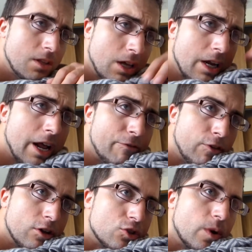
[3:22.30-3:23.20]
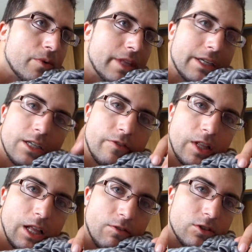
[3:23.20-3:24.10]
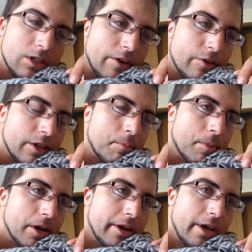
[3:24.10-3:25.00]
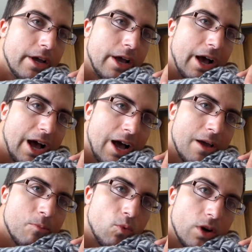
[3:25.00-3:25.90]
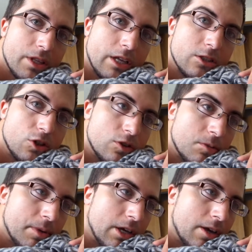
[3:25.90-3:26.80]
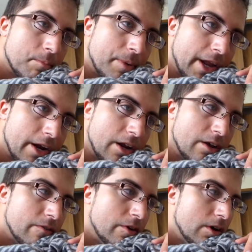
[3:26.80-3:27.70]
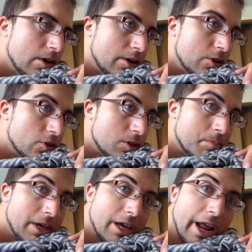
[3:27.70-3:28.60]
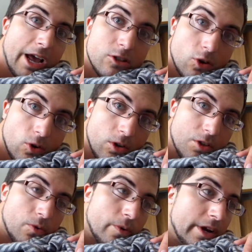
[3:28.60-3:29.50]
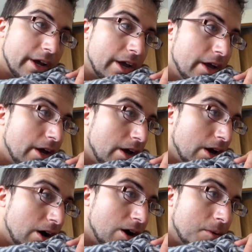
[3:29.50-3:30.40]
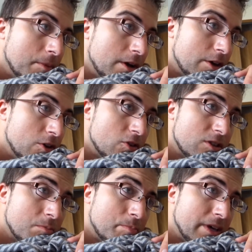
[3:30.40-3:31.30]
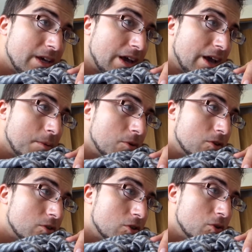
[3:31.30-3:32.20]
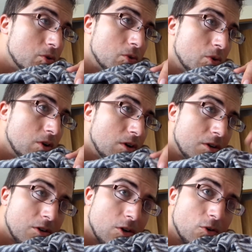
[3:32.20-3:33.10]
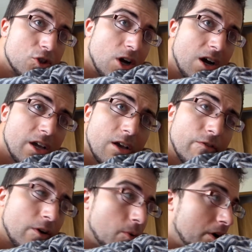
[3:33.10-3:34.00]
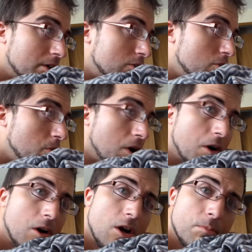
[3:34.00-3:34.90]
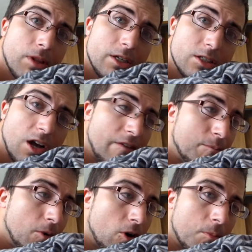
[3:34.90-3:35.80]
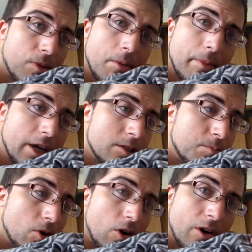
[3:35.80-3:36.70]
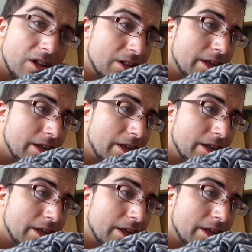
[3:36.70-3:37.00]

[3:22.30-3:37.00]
I fluctuate with activity levels and everything, but I'm one that's used to being competitive, used to being an asshole in the ring, used to being able to go jogging if I wanted to, or play softball, or play baseball, or